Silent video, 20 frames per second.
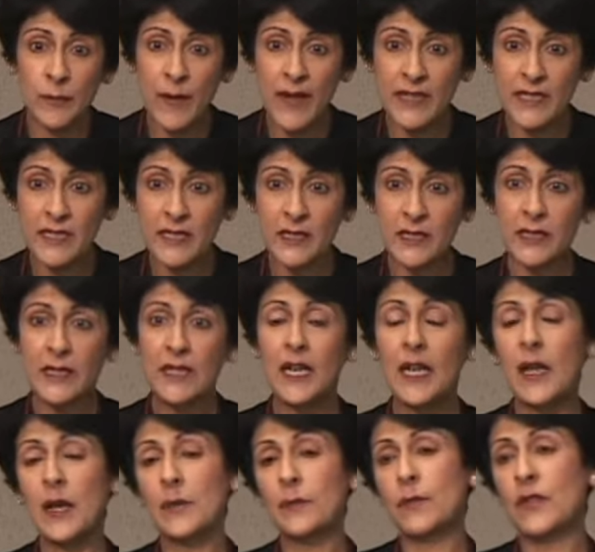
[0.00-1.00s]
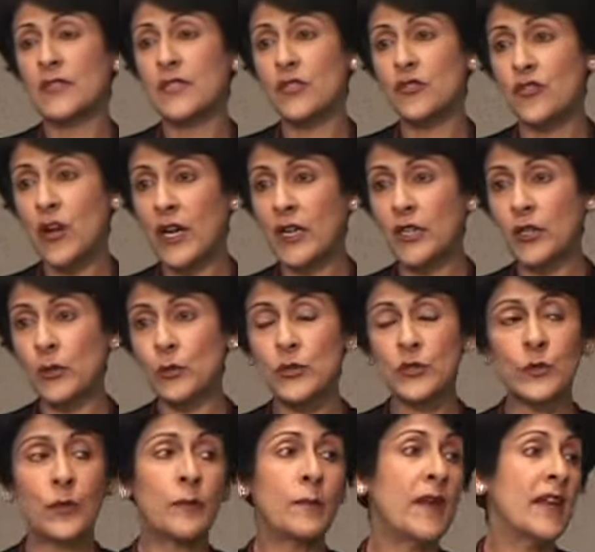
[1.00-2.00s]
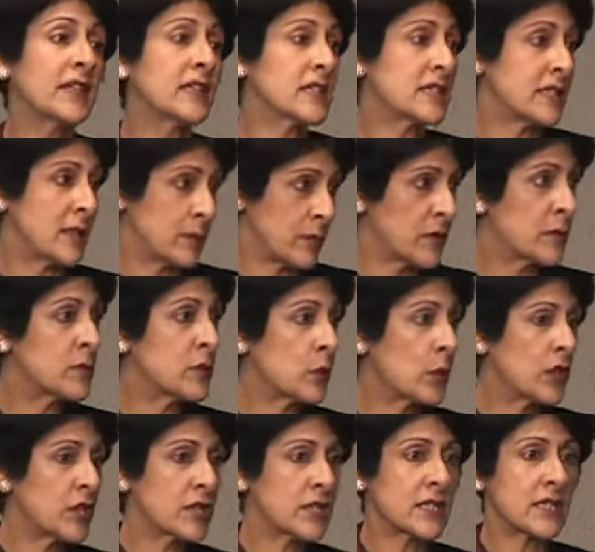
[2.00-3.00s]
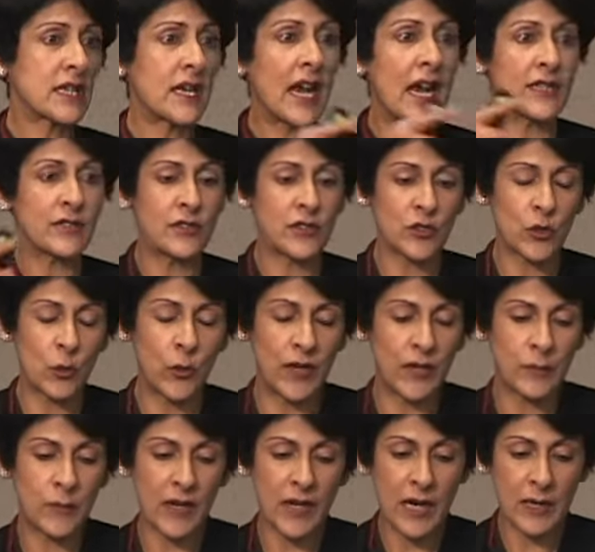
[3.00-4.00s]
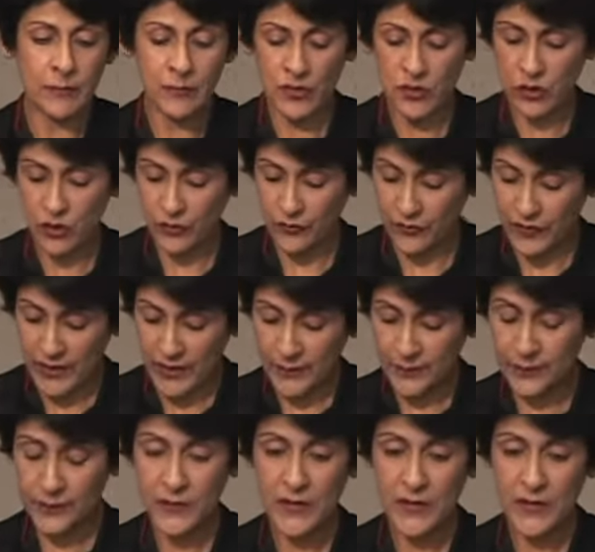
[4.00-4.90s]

better but the drug use will make the symptoms worse, and so it becomes sort of a